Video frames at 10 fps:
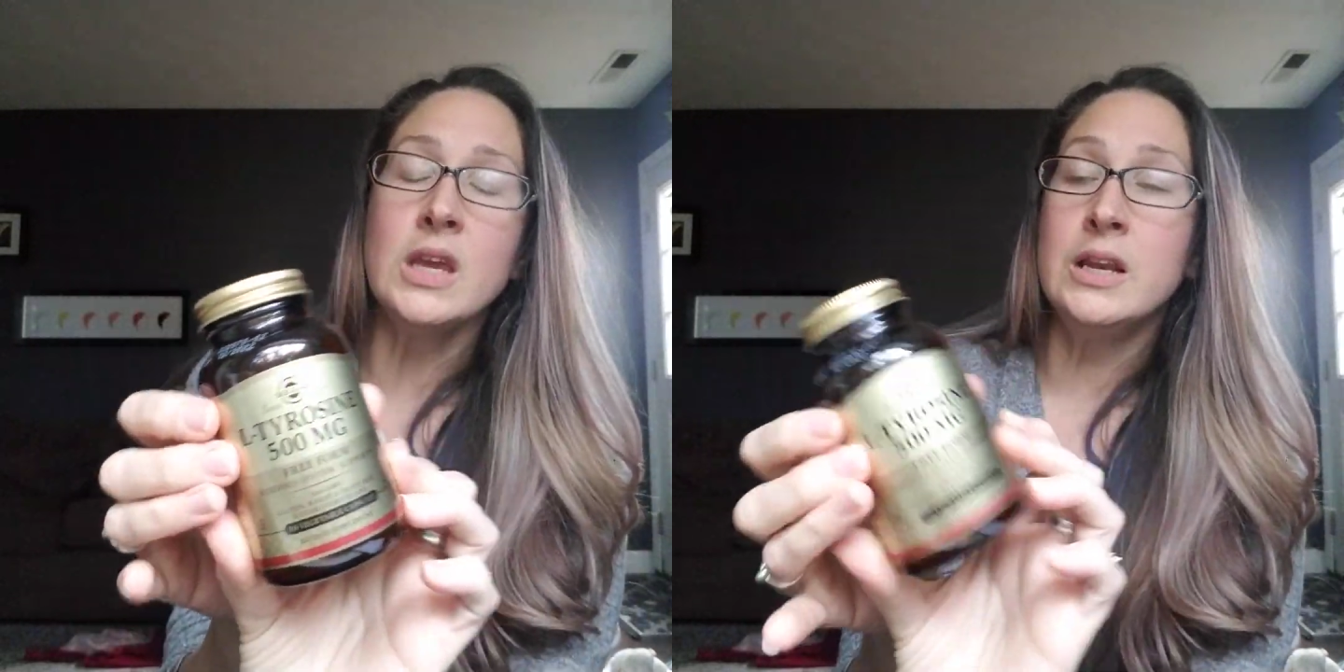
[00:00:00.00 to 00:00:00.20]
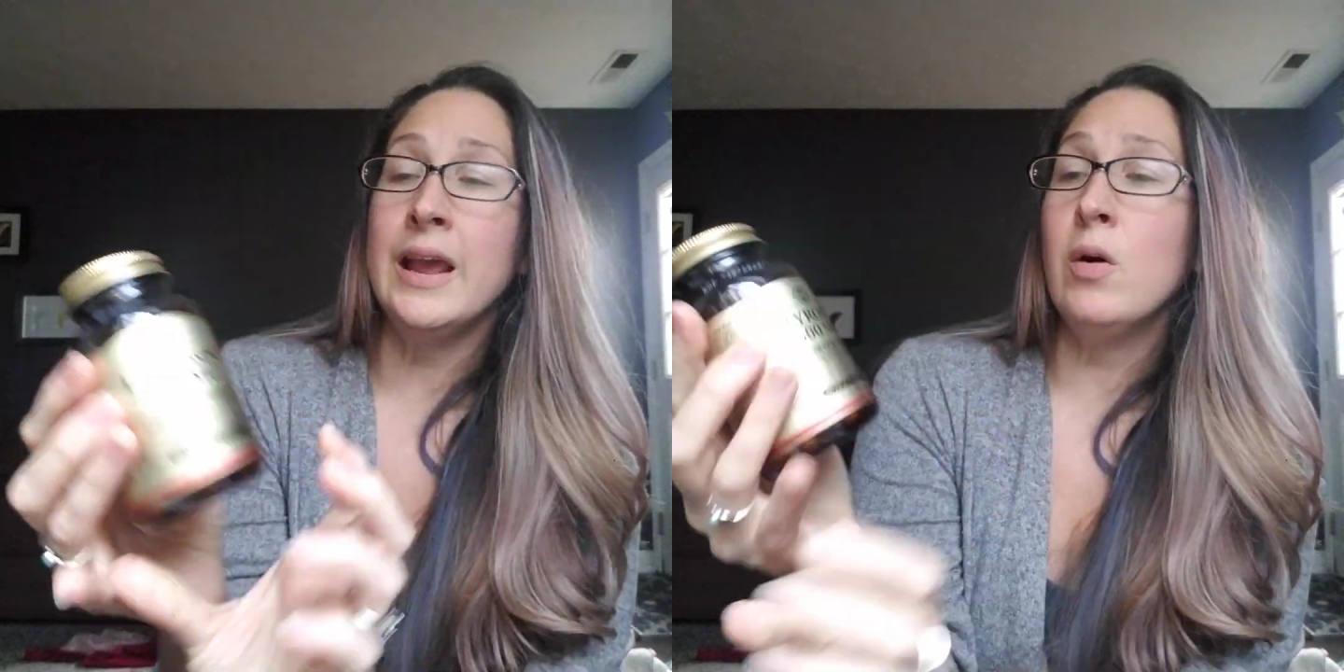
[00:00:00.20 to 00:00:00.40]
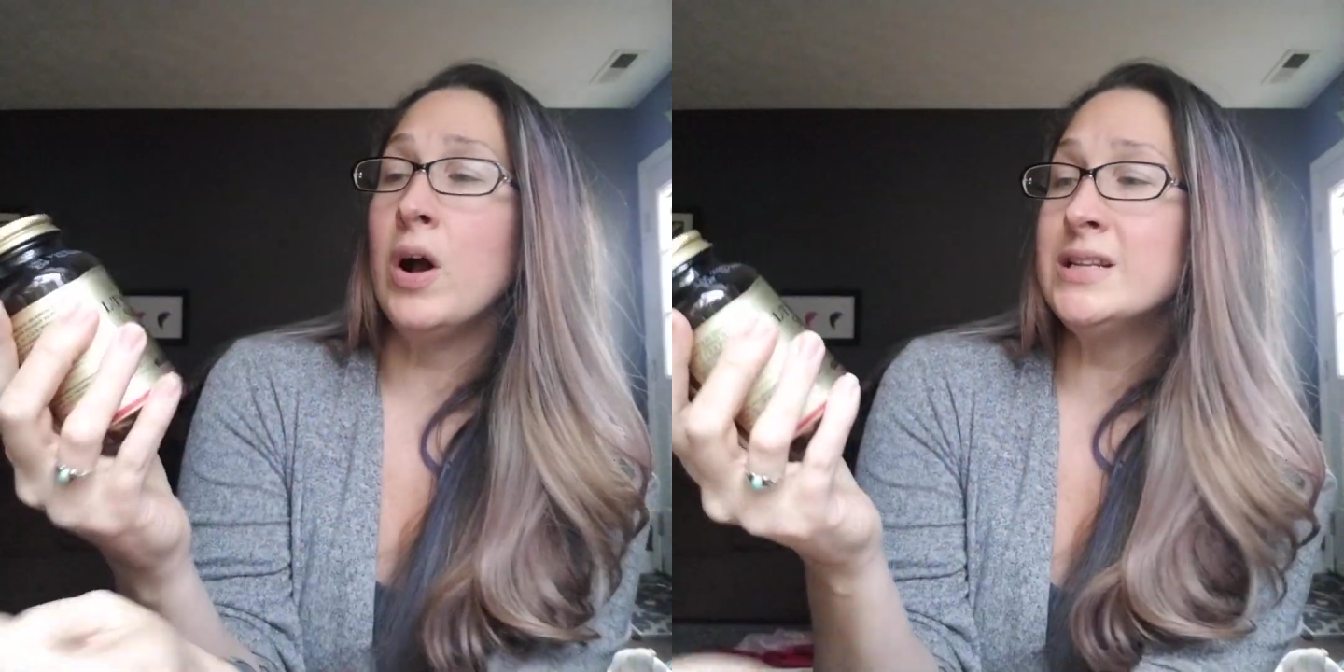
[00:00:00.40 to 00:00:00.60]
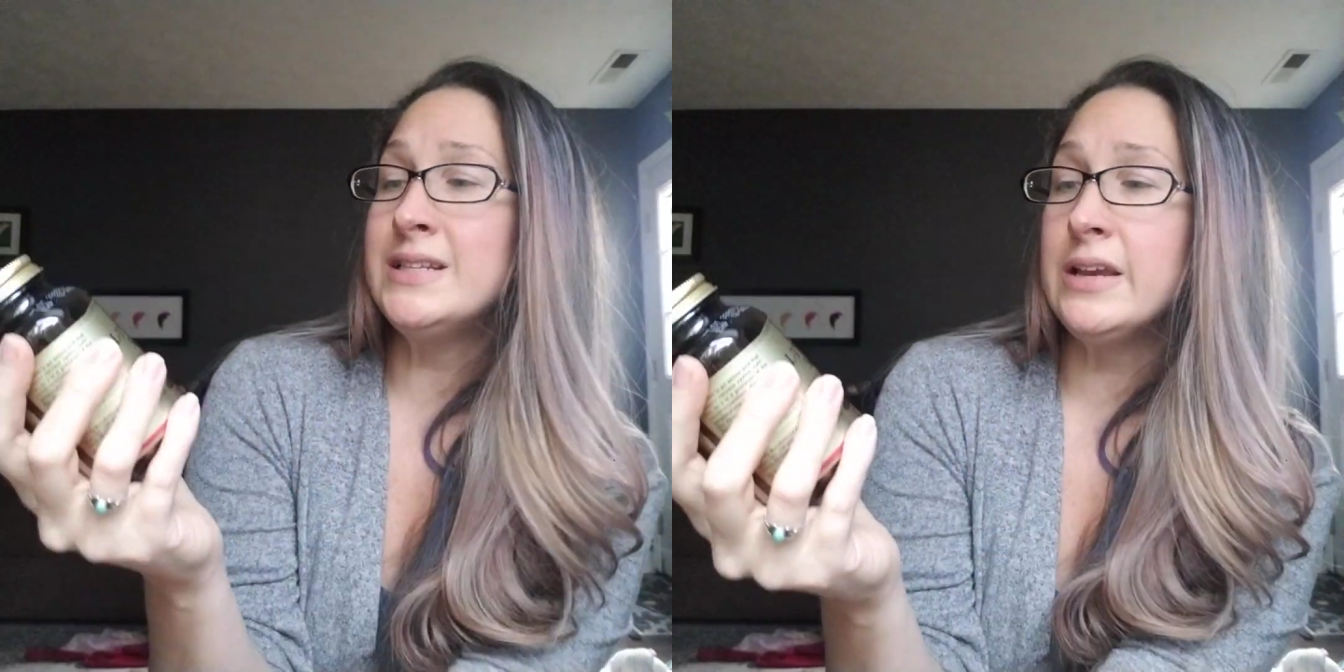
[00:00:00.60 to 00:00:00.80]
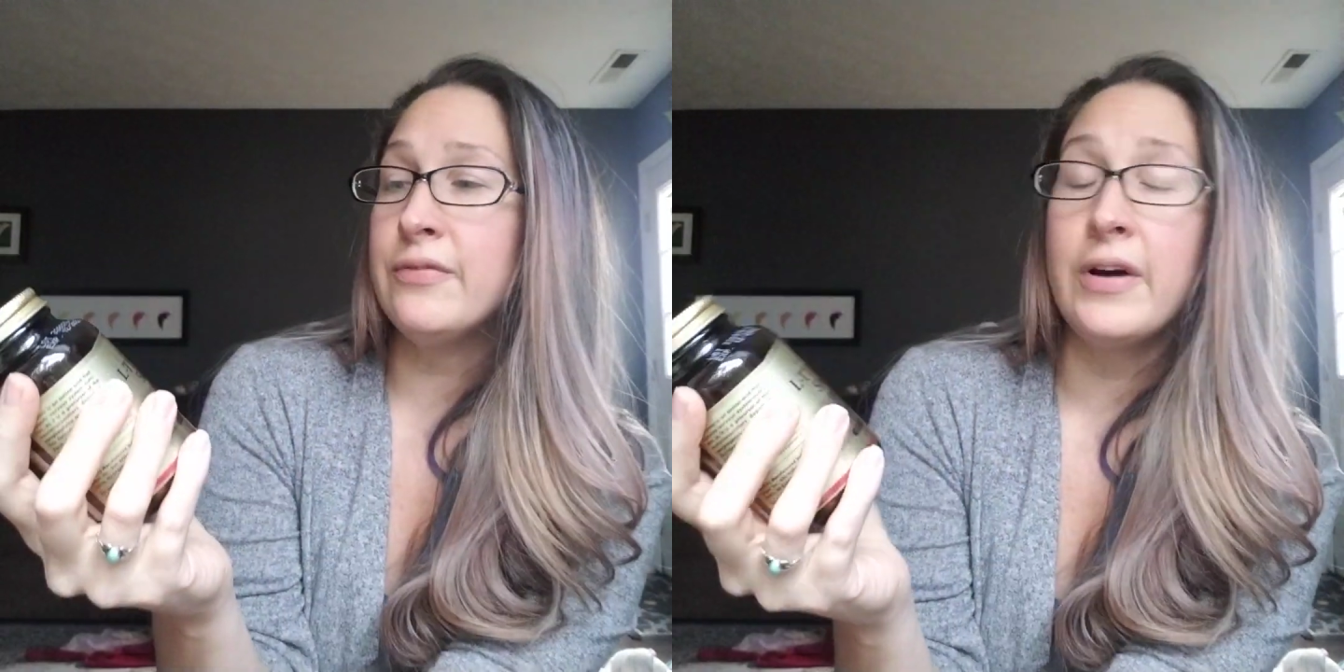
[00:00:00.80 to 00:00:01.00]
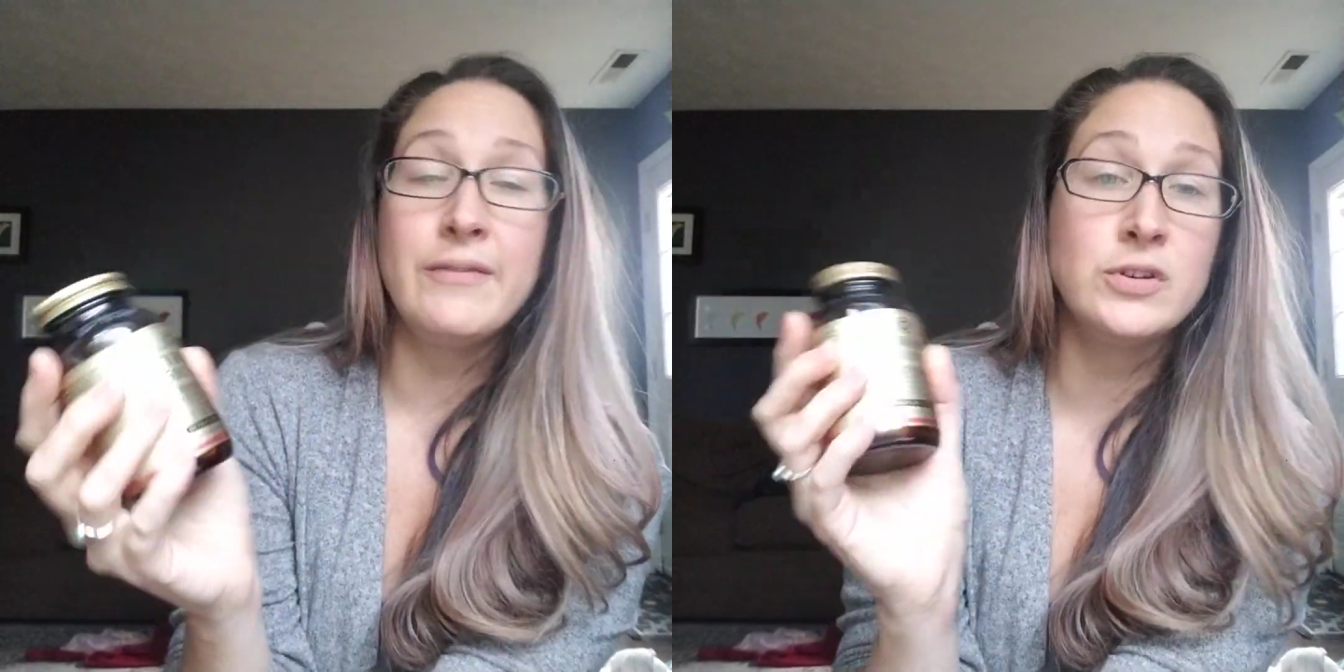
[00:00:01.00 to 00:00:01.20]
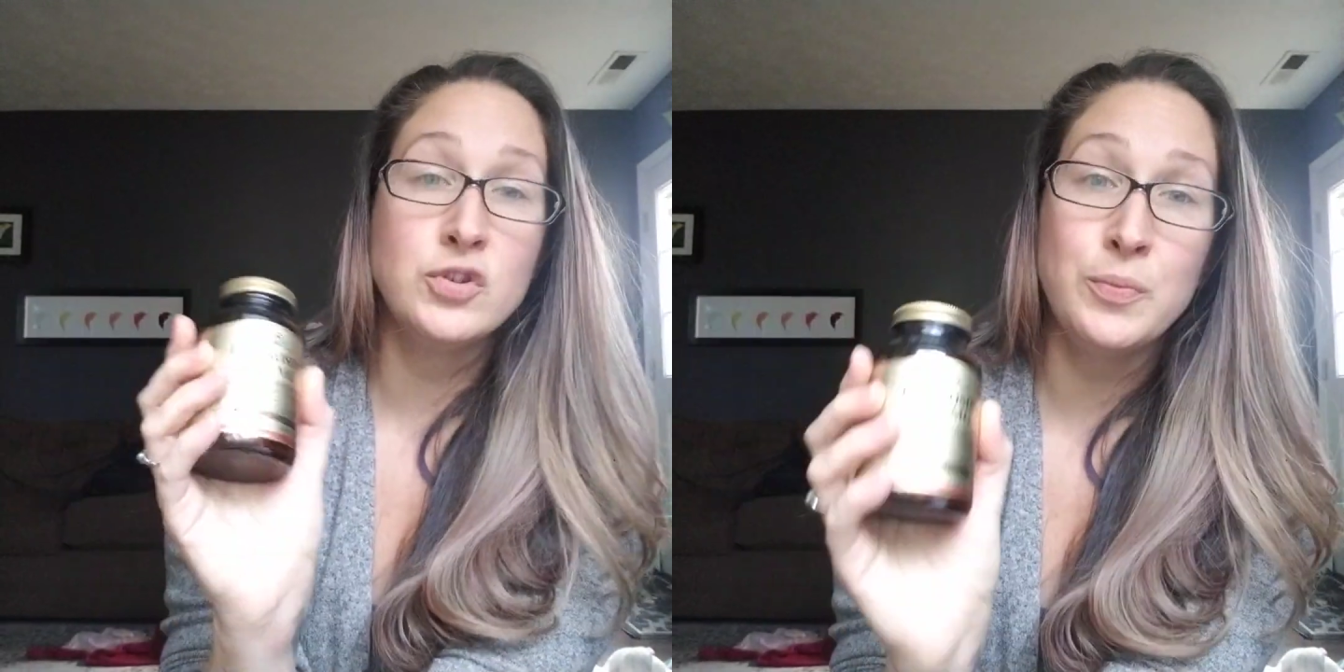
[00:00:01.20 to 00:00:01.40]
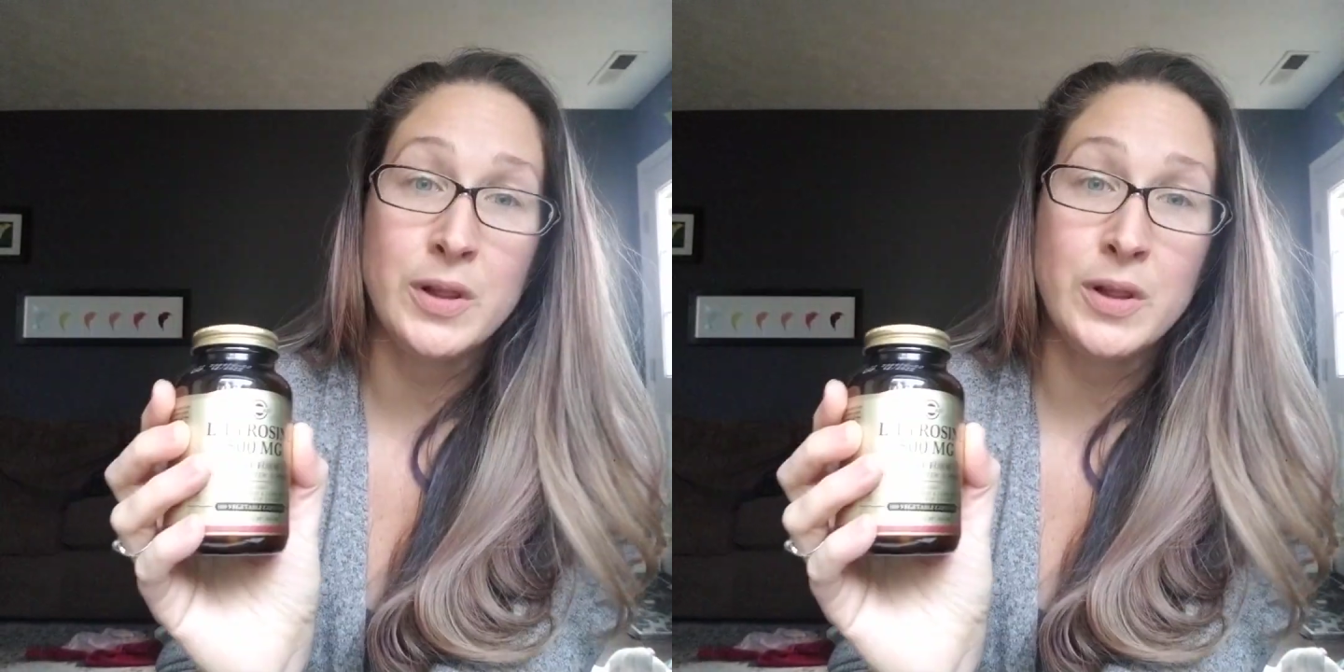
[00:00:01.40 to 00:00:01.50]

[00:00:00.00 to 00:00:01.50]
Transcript: Now, I take 500